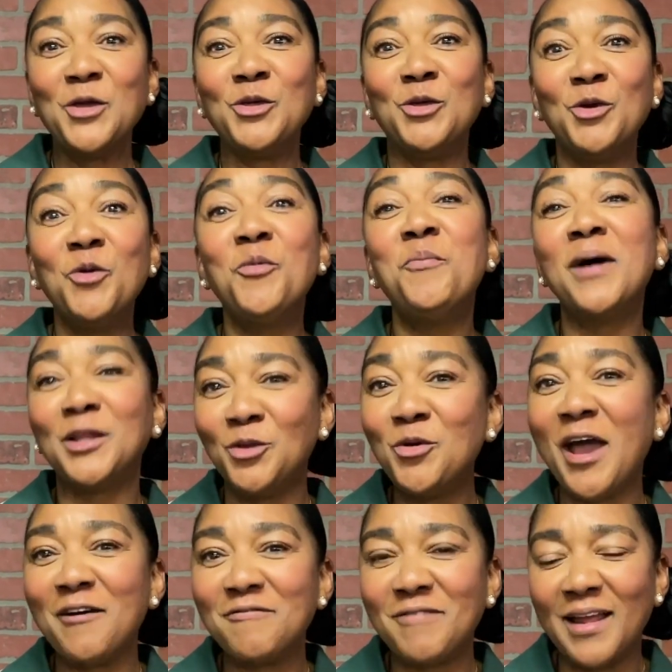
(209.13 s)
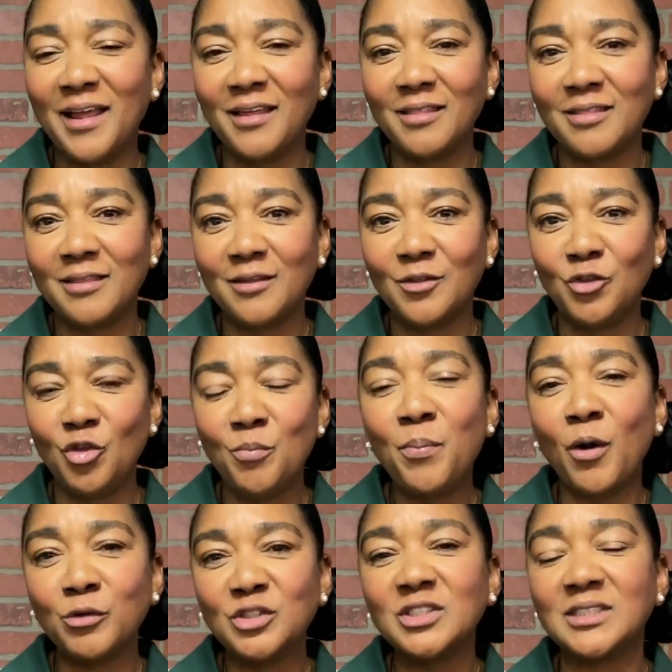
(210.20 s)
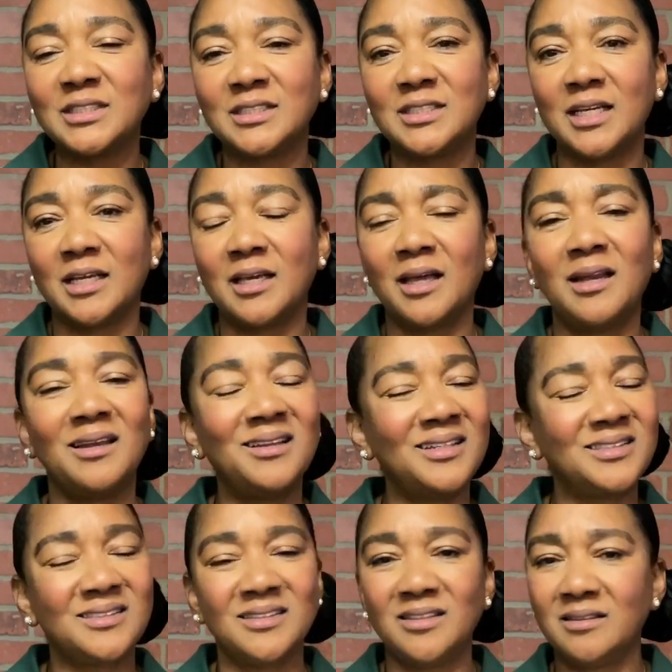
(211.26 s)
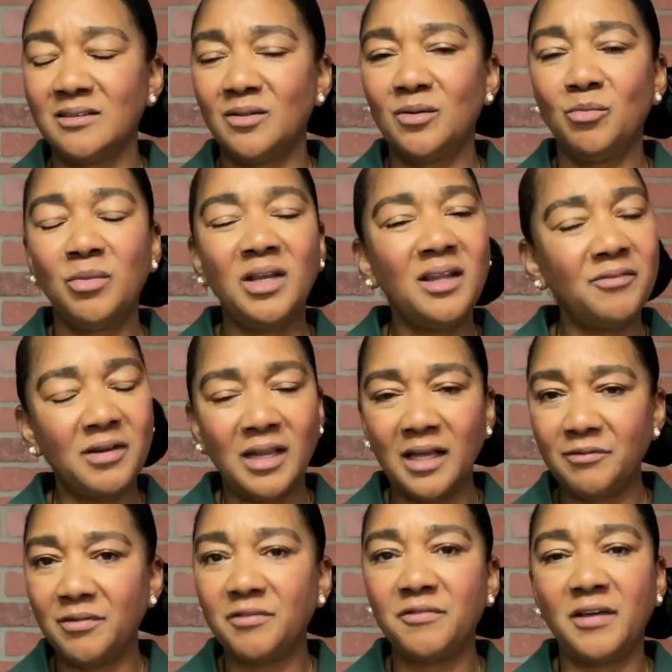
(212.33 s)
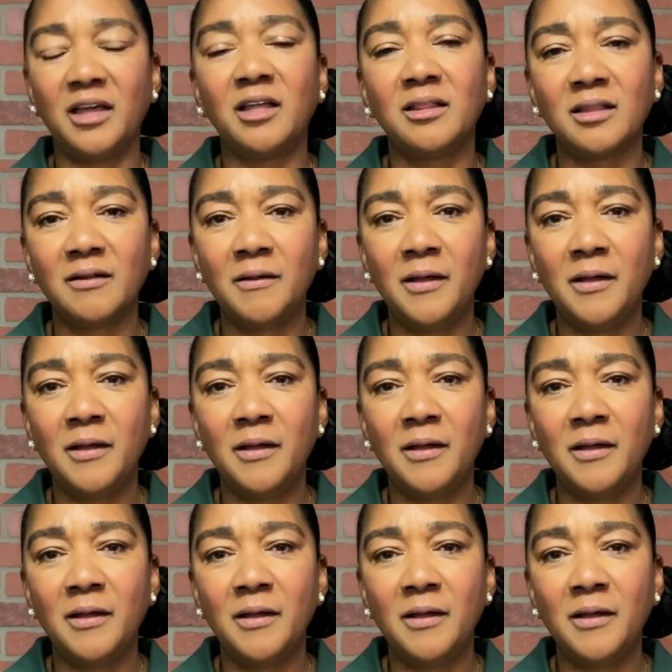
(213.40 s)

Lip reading: But you have faith. You purchase a ticket. Listen, we live a life of faith.